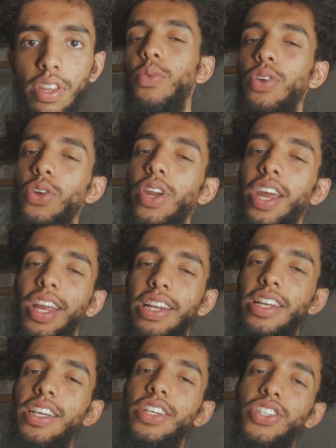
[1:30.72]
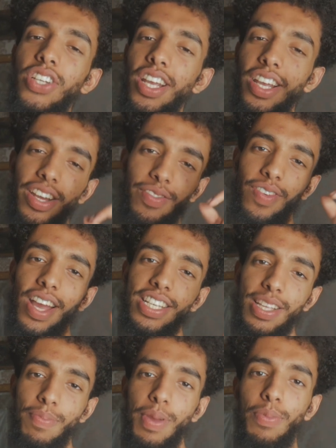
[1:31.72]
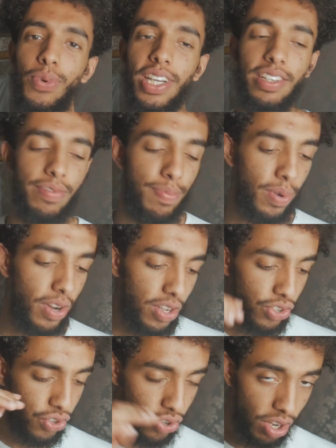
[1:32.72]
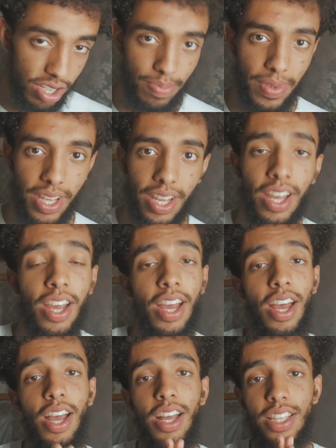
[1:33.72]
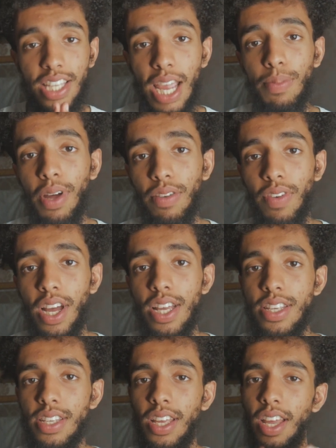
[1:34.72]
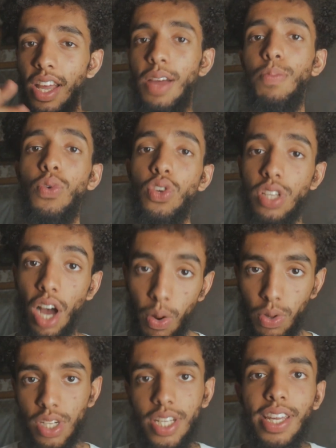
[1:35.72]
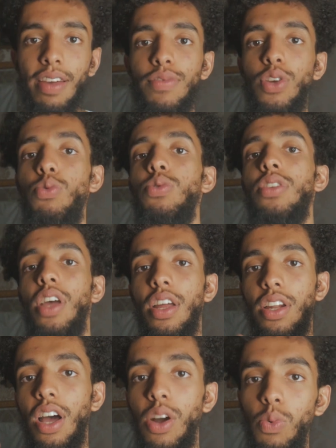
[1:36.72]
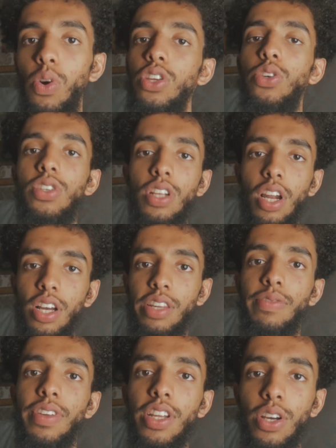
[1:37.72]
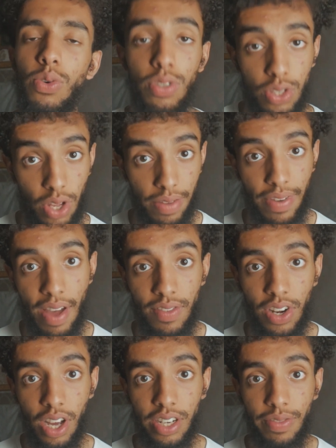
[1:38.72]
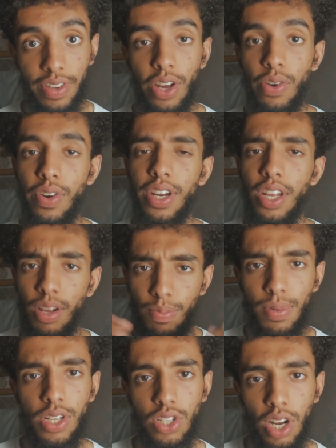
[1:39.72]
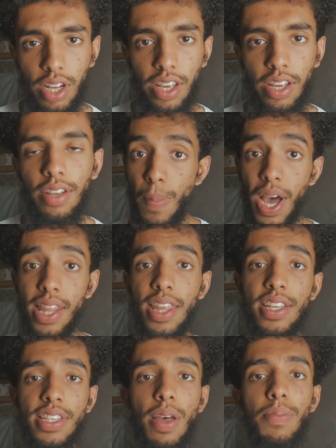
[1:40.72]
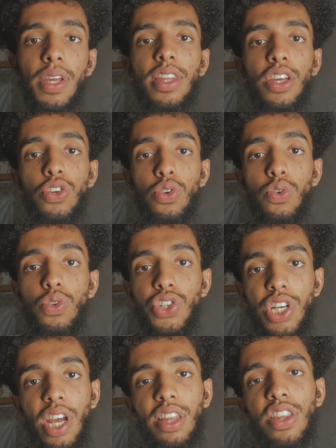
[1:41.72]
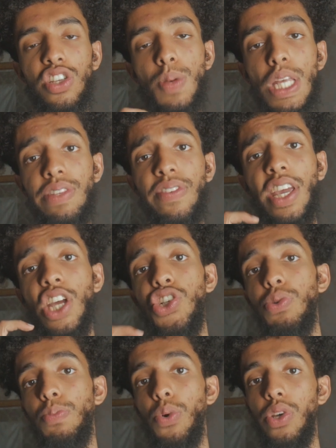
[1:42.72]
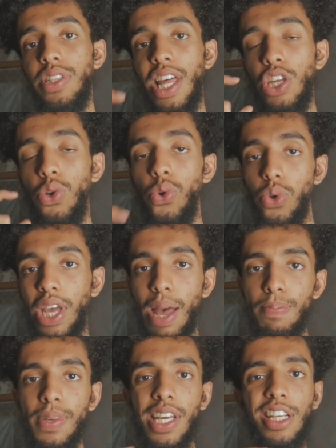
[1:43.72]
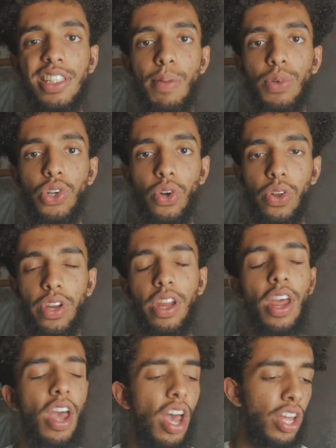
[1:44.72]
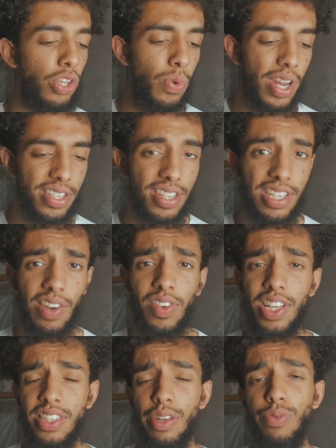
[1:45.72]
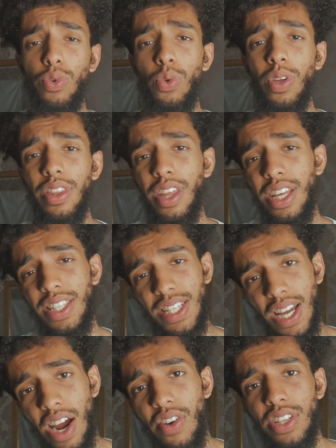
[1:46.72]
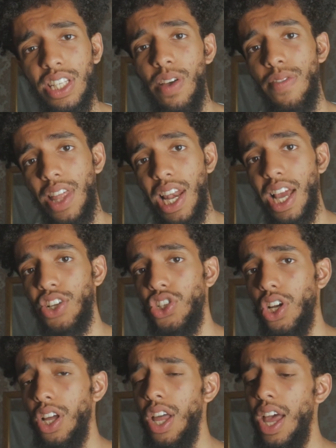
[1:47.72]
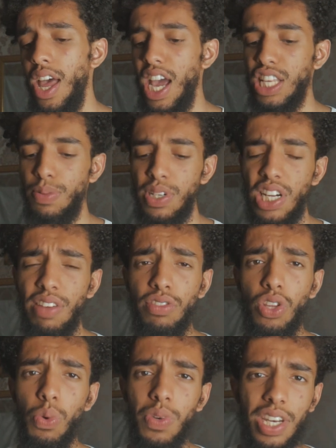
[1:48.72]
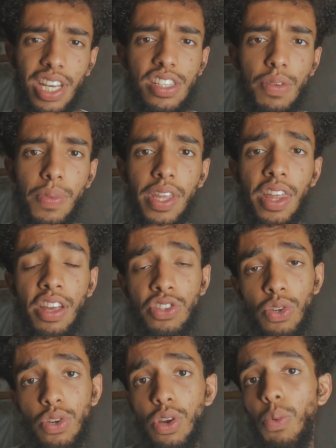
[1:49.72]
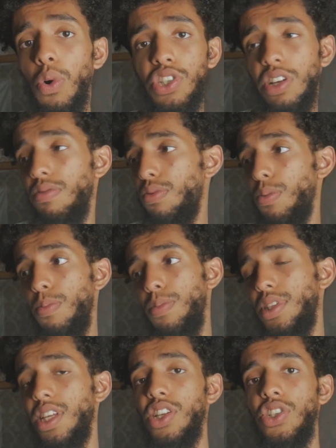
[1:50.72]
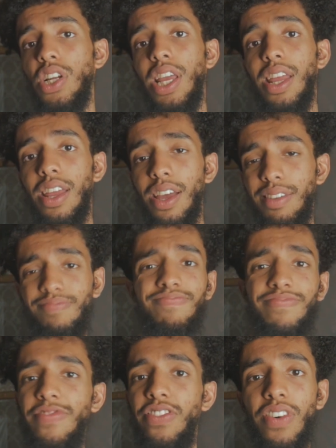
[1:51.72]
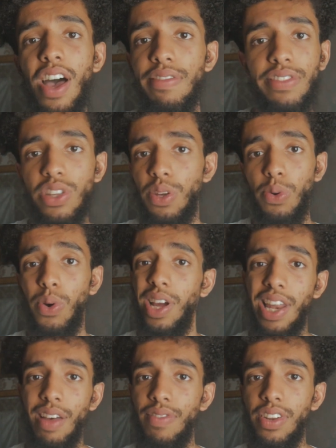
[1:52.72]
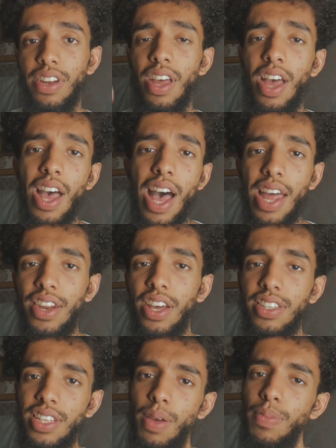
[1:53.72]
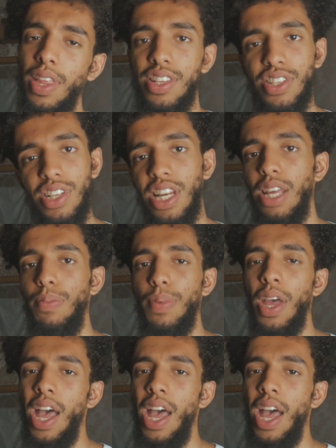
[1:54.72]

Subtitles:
We know that cliche advice that people give, but trust me, take my advice because I want to get views and I want you to like the video. So if you haven't liked the video already, please like it. By this, I mean that you check the specification points that you can be examined on. Don't necessarily sit through the entirety of the lecture, especially if you don't need to be there. So you can watch it from potentially 5 till 11 at night time, then sleep,